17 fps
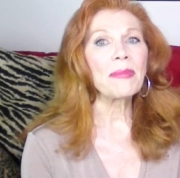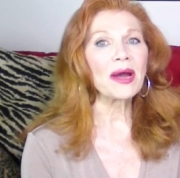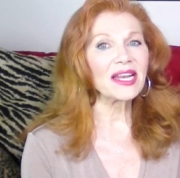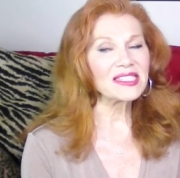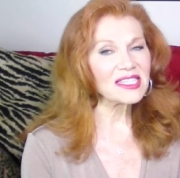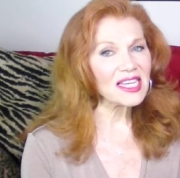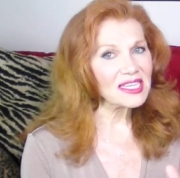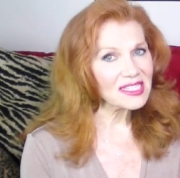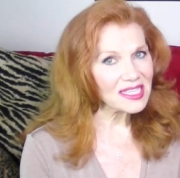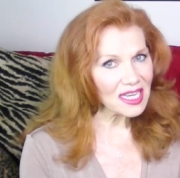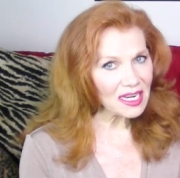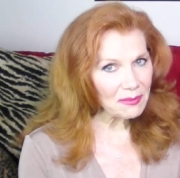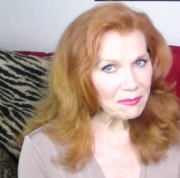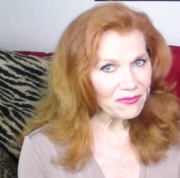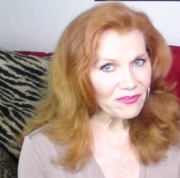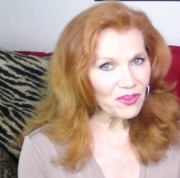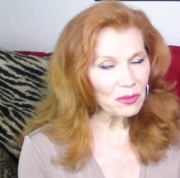but as I
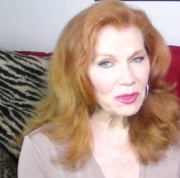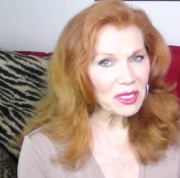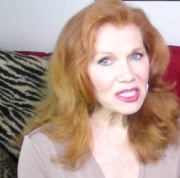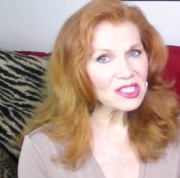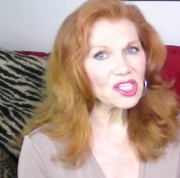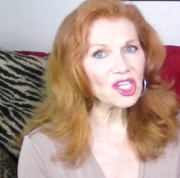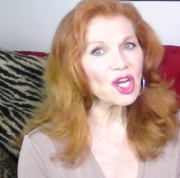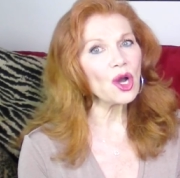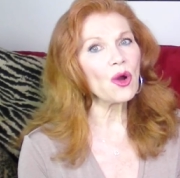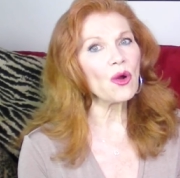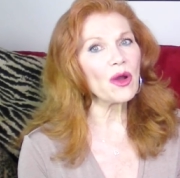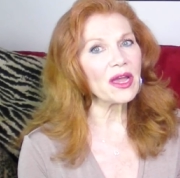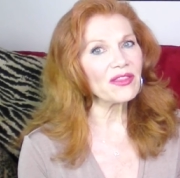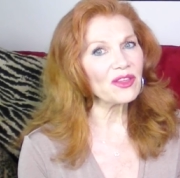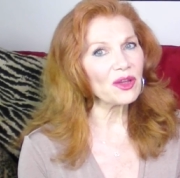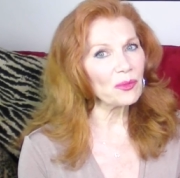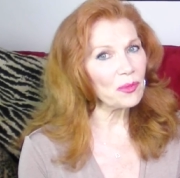said a few minutes
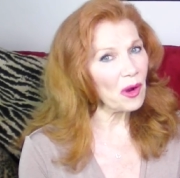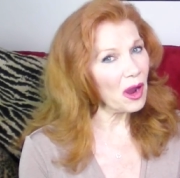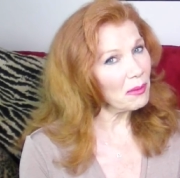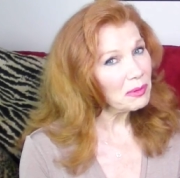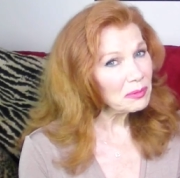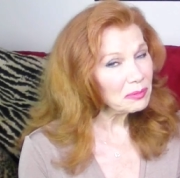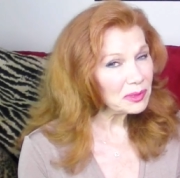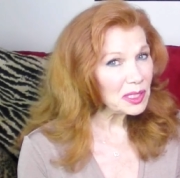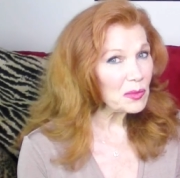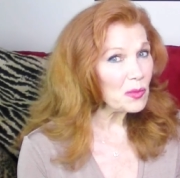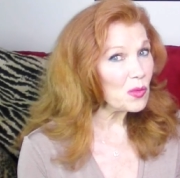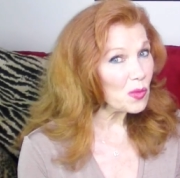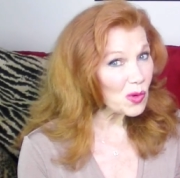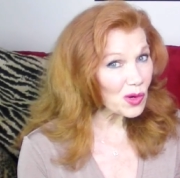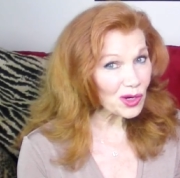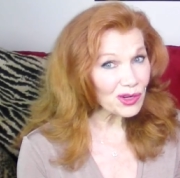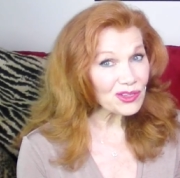ago, there probably
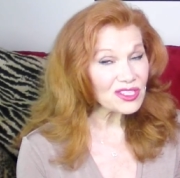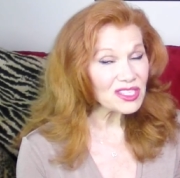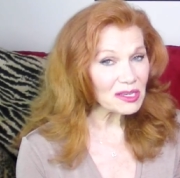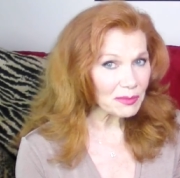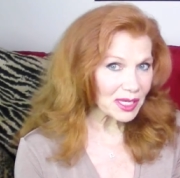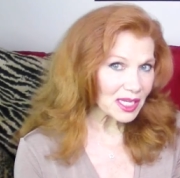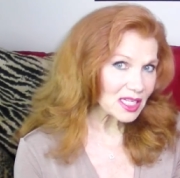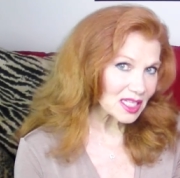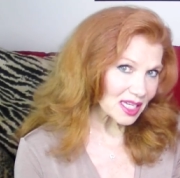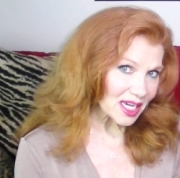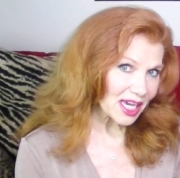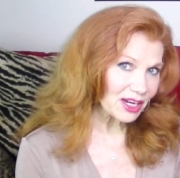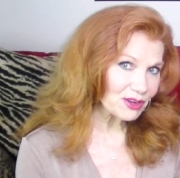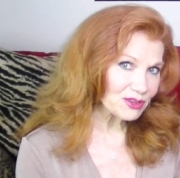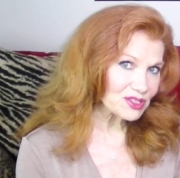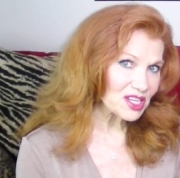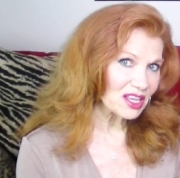were some
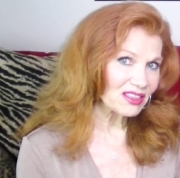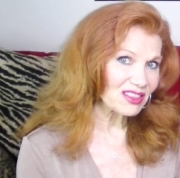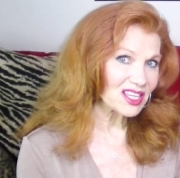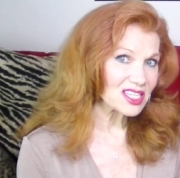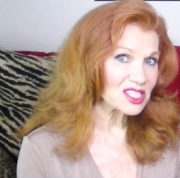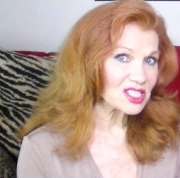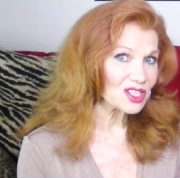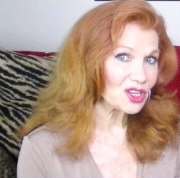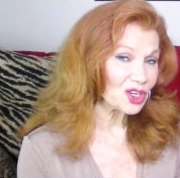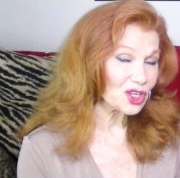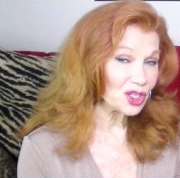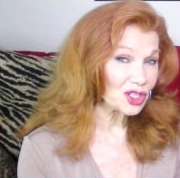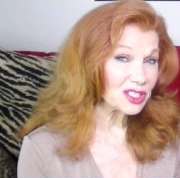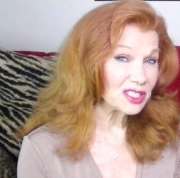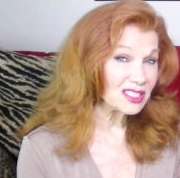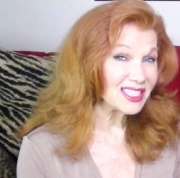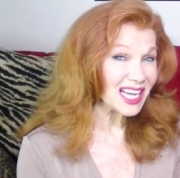indicators that this
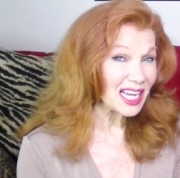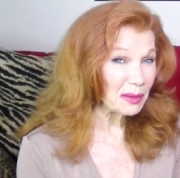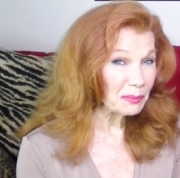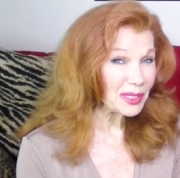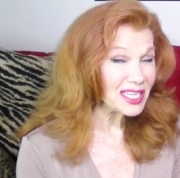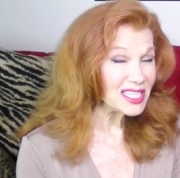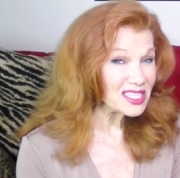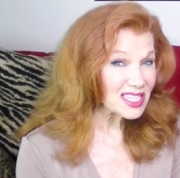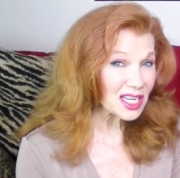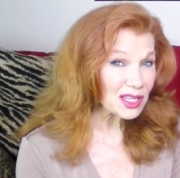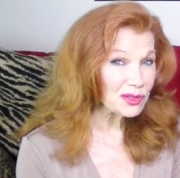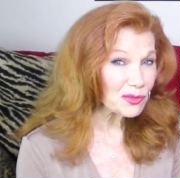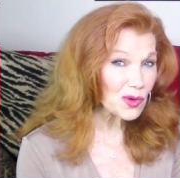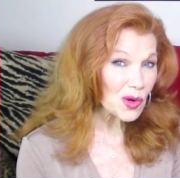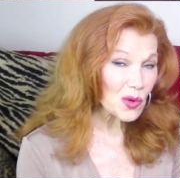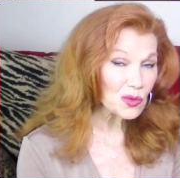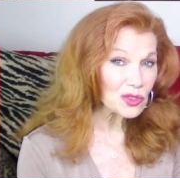could take place down
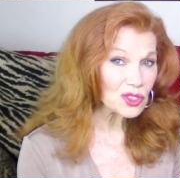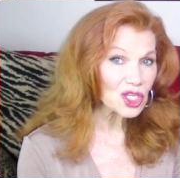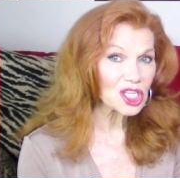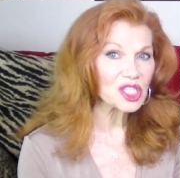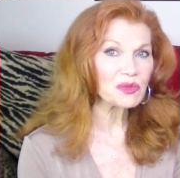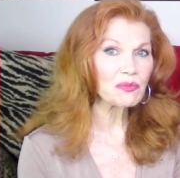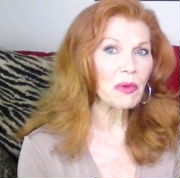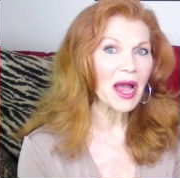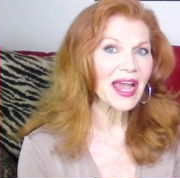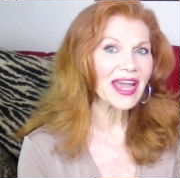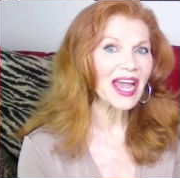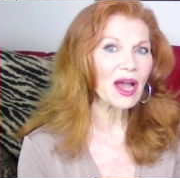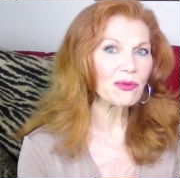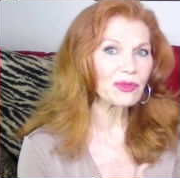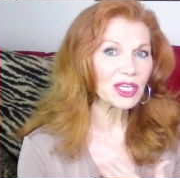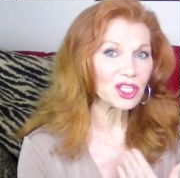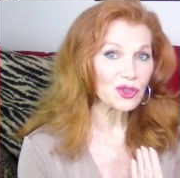the road just by
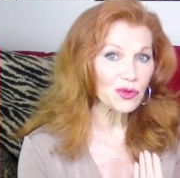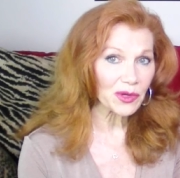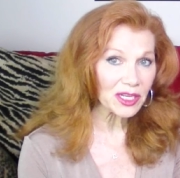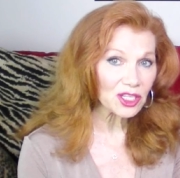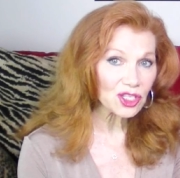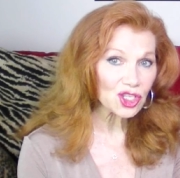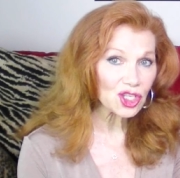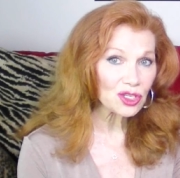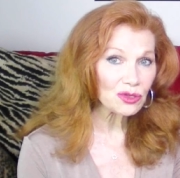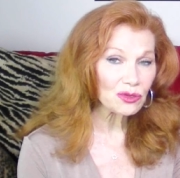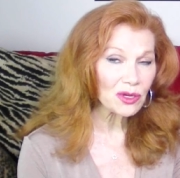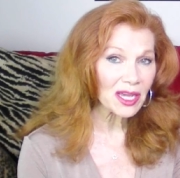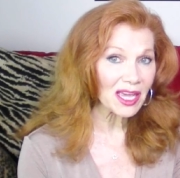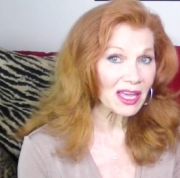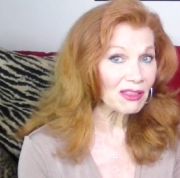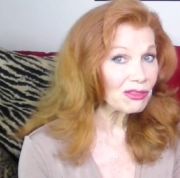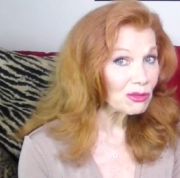how they treated
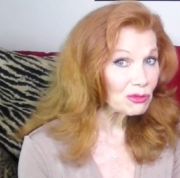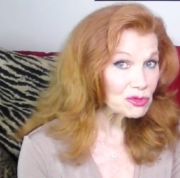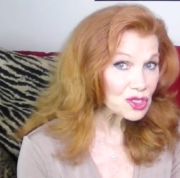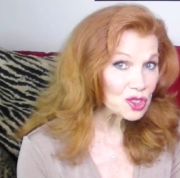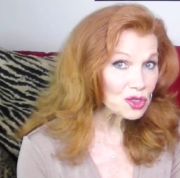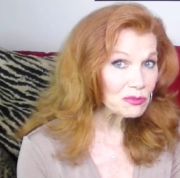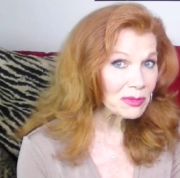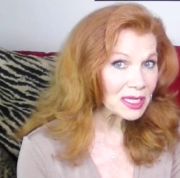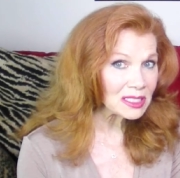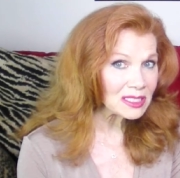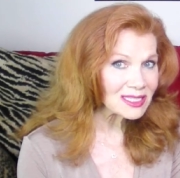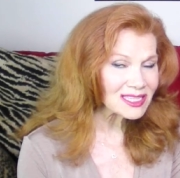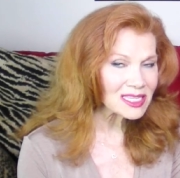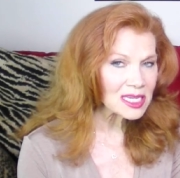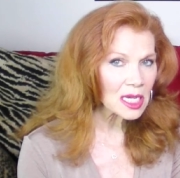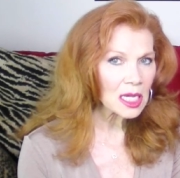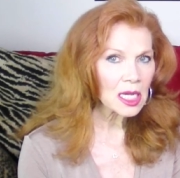you in those two
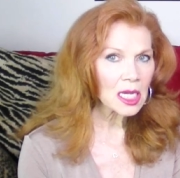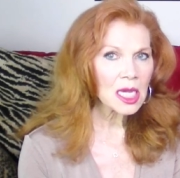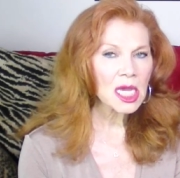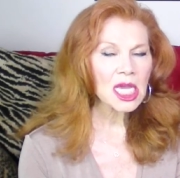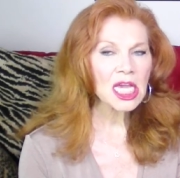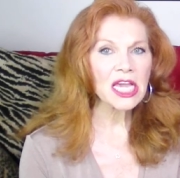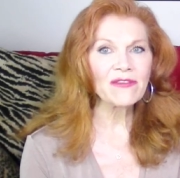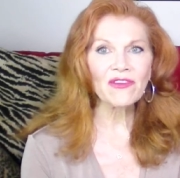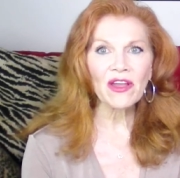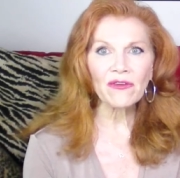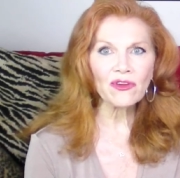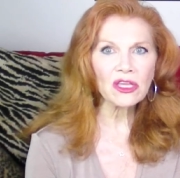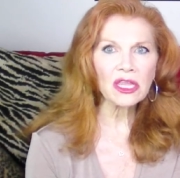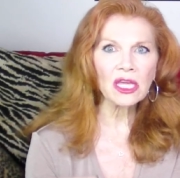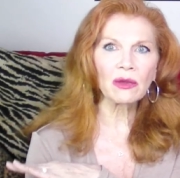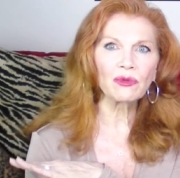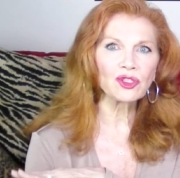months. If
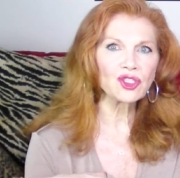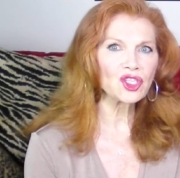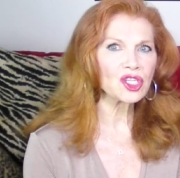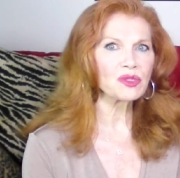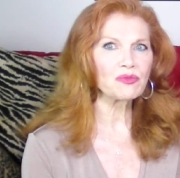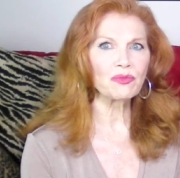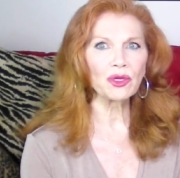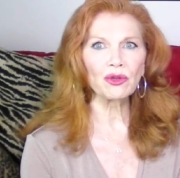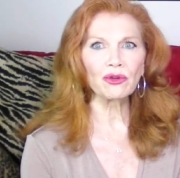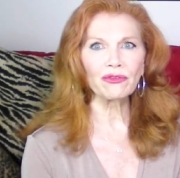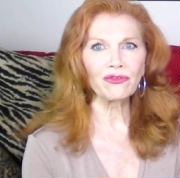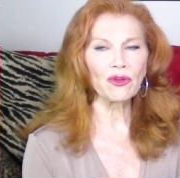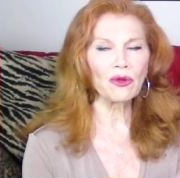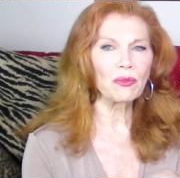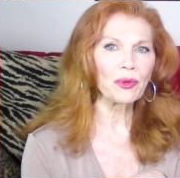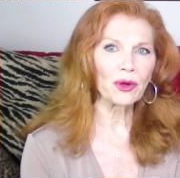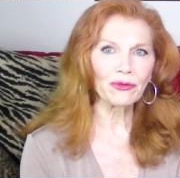everything was just
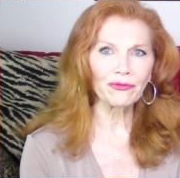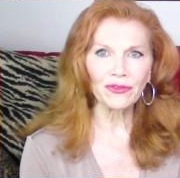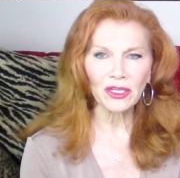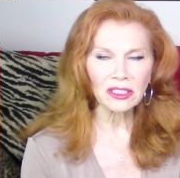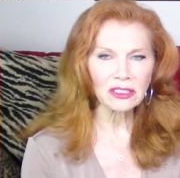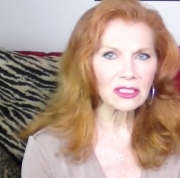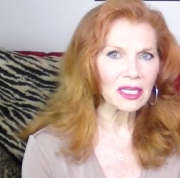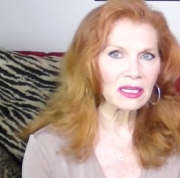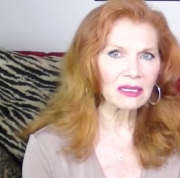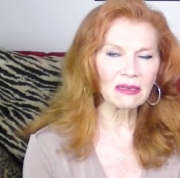beautiful, perfect,